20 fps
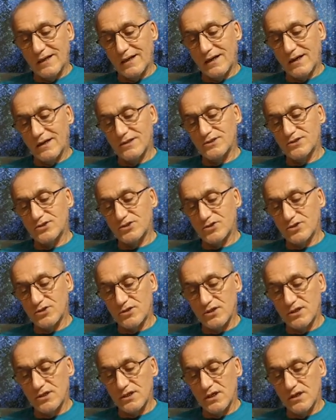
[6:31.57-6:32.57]

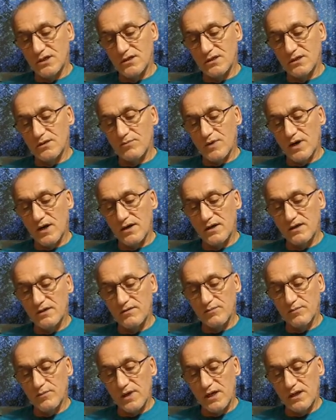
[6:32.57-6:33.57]
uncertainty in the mind of
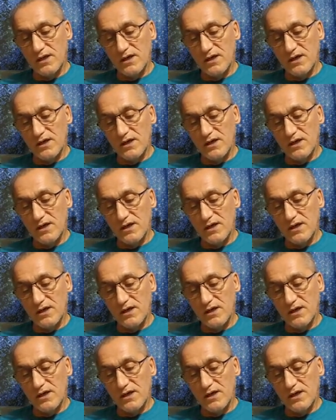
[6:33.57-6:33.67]
many